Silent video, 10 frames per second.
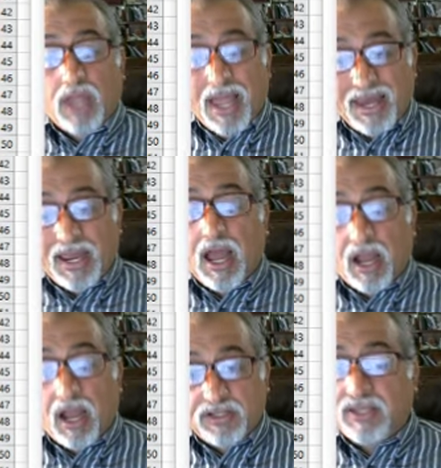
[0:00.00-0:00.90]

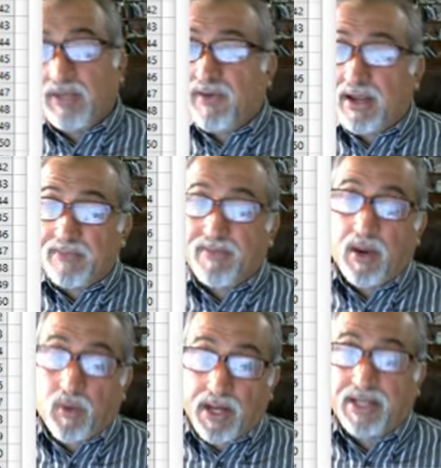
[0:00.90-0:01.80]
100 divided by
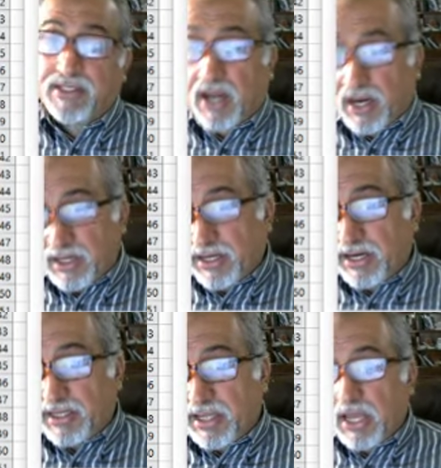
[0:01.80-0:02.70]
1 is
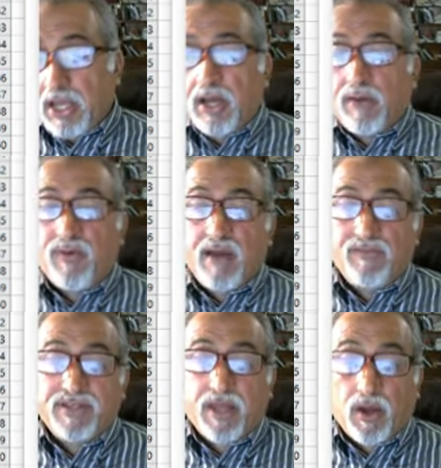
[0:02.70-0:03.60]
100.
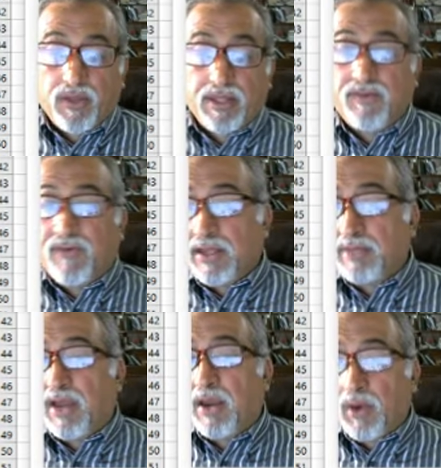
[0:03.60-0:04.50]
5,000 divided
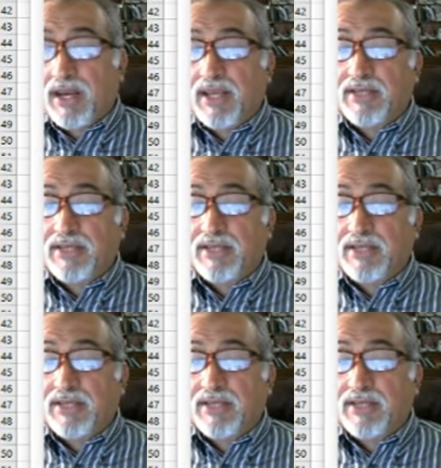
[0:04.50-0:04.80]
by 1 is